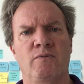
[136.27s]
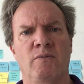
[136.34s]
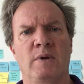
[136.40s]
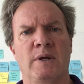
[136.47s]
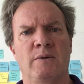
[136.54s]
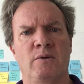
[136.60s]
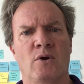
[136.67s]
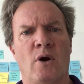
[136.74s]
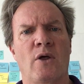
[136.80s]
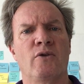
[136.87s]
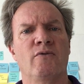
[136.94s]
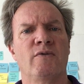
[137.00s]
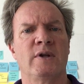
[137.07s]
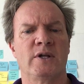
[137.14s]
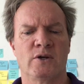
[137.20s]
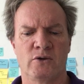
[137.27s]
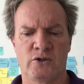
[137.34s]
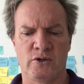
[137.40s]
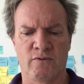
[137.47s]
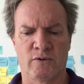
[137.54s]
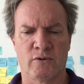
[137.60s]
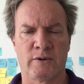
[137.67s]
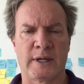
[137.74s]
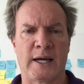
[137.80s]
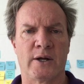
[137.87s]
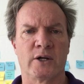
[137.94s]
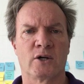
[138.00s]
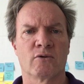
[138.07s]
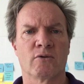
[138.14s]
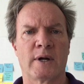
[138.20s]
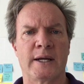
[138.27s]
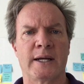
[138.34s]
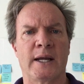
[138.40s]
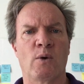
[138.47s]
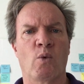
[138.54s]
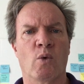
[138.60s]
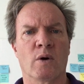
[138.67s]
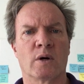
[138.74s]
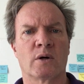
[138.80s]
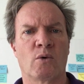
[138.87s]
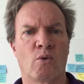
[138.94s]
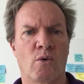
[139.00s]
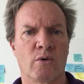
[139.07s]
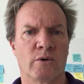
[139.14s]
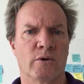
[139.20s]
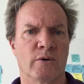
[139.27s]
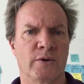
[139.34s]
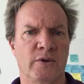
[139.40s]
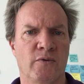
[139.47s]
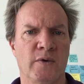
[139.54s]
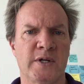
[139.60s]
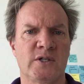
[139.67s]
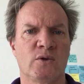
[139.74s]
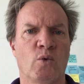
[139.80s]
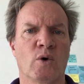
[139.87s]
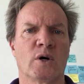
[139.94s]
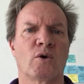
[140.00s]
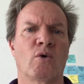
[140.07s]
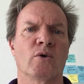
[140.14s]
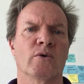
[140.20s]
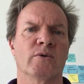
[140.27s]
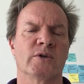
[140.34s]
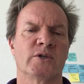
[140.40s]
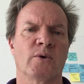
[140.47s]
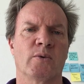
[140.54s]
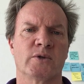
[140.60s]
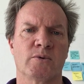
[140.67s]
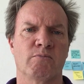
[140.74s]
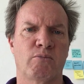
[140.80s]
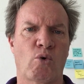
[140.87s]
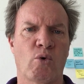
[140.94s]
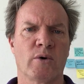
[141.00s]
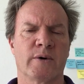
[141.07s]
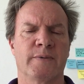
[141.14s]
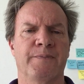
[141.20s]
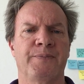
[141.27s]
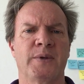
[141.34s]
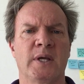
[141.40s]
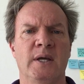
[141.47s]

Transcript: in other videos you've learned how to create a work order, and the reason the work order is so important